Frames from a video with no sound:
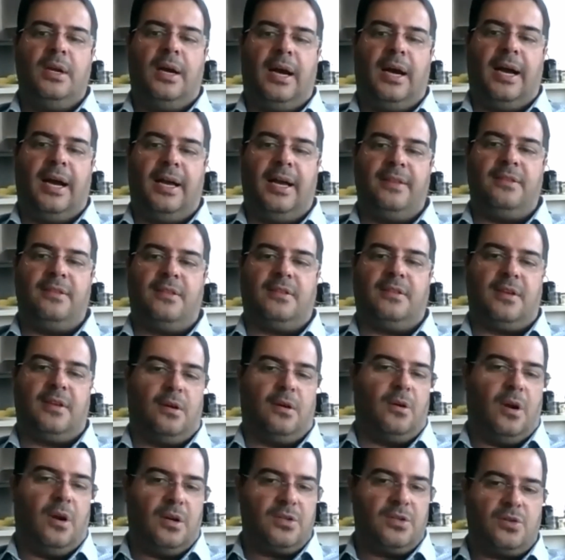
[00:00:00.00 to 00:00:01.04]
And
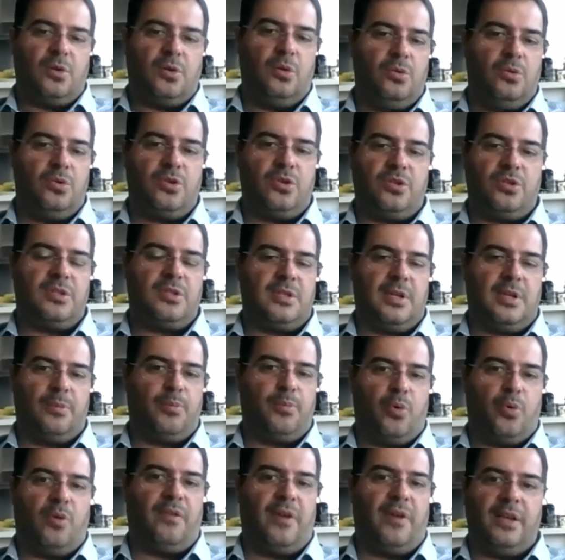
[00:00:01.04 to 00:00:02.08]
there are solutions and
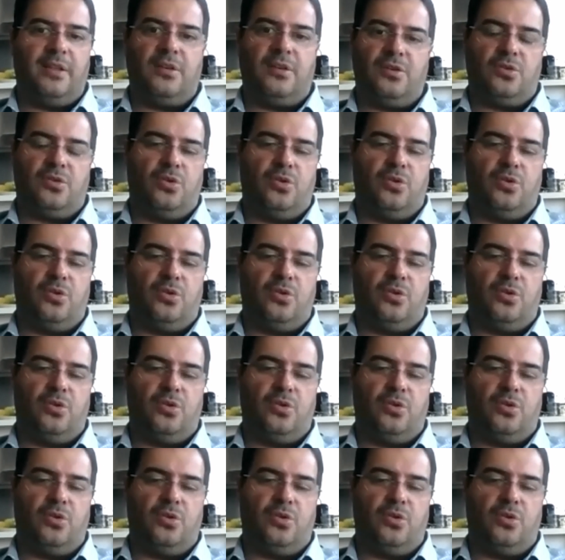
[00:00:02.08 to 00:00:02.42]
providers.